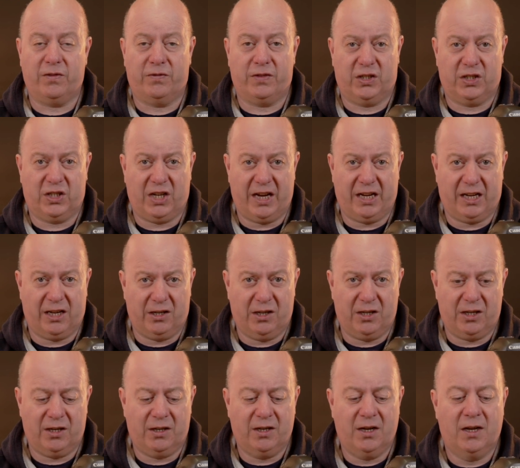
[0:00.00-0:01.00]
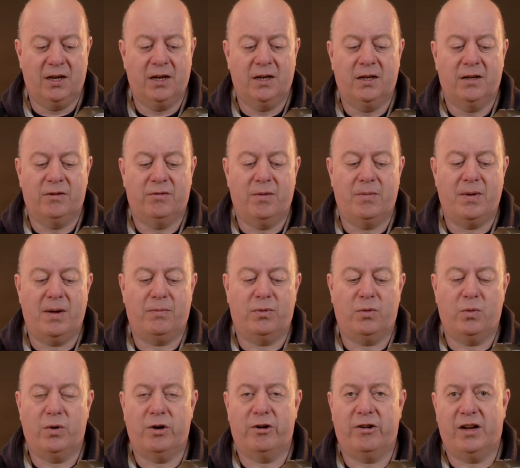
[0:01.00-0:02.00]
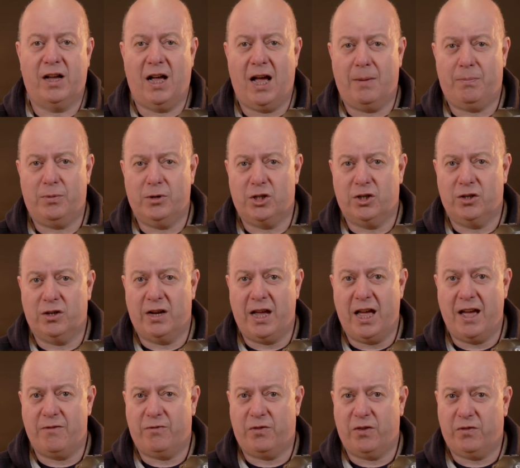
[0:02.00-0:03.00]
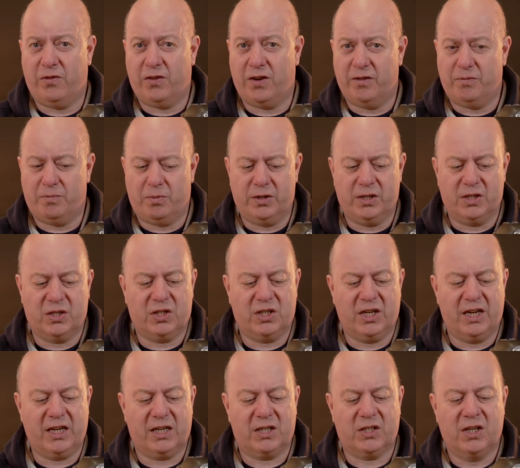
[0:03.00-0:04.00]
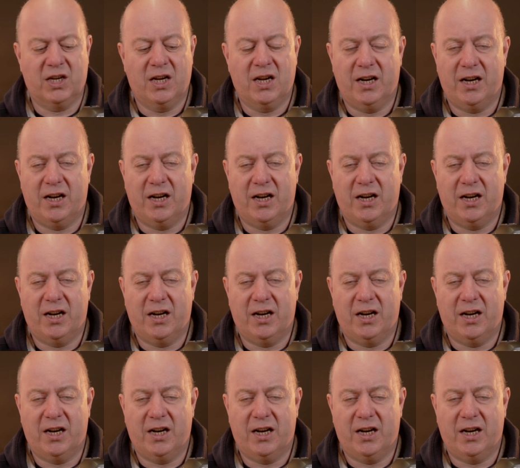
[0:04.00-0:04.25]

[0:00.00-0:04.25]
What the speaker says: of a second. Remember, we're at aperture f5.6.